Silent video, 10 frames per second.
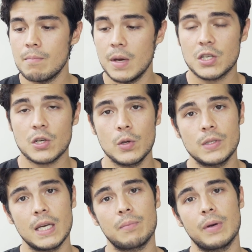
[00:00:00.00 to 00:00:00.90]
Make sure you
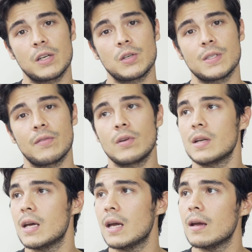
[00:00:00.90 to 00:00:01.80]
take pictures every
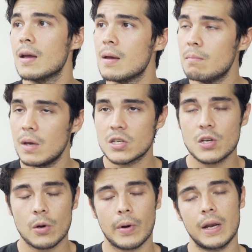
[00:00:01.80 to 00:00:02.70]
day. Make
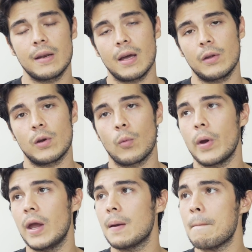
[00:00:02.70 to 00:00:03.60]
sure you're writing down your
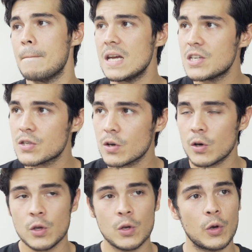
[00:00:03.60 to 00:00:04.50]
weight. Make
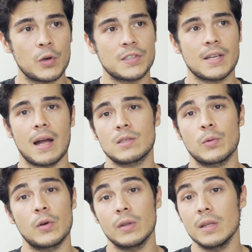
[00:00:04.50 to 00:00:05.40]
sure you know your stats
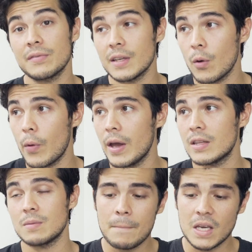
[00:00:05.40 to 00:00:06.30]
when you're lifting
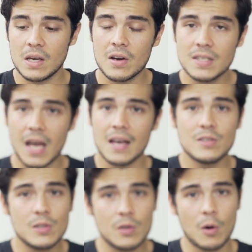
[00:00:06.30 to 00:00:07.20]
weights because
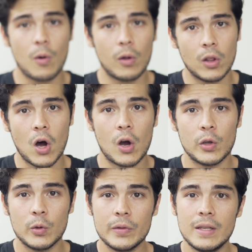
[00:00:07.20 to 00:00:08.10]
as you go
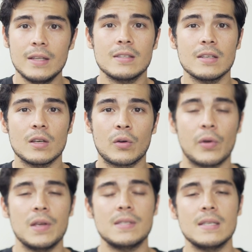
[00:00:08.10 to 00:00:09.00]
along, you'll need to
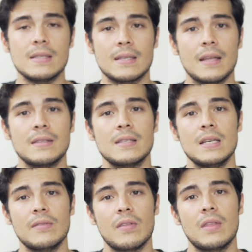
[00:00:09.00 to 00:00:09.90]
increase the
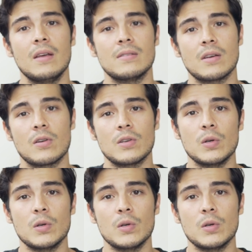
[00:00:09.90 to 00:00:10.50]
intensity of the things that you're